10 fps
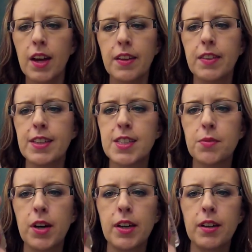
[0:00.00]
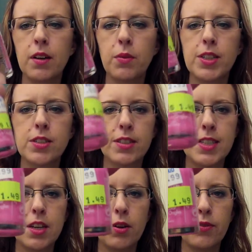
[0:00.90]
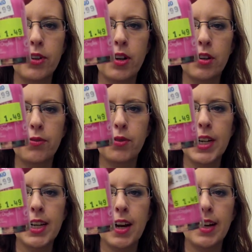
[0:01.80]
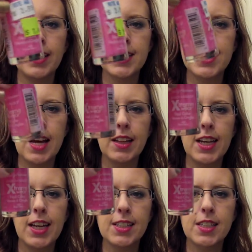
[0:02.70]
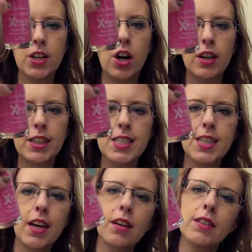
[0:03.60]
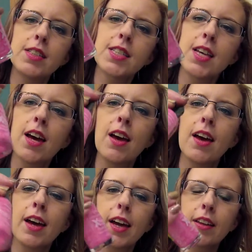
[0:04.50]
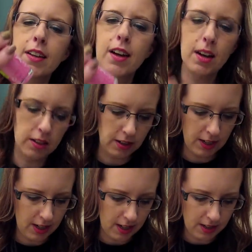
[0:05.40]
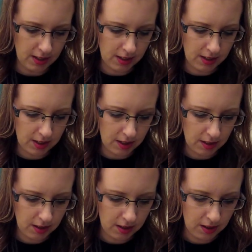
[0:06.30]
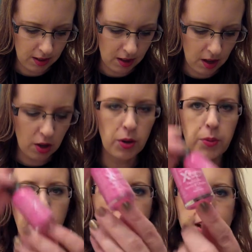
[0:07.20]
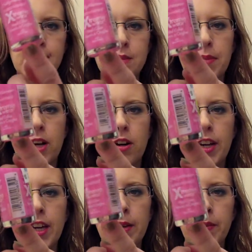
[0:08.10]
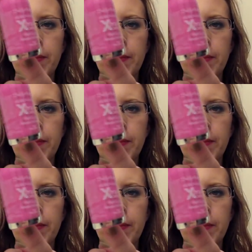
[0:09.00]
And this one was on sale for $1.49. It's Sally Hansen Hard as Nails. And the color is Raspberry.